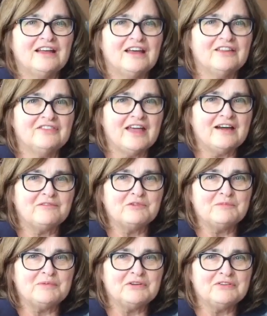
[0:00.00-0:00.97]
And that
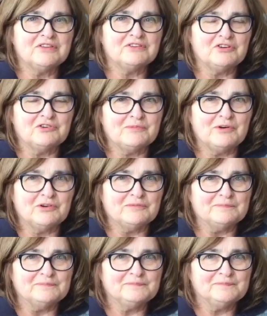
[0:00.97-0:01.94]
will be the gnome
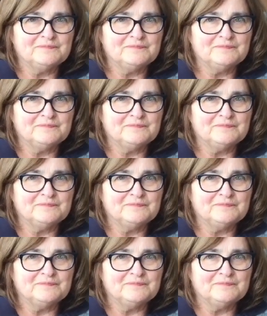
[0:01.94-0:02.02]
home.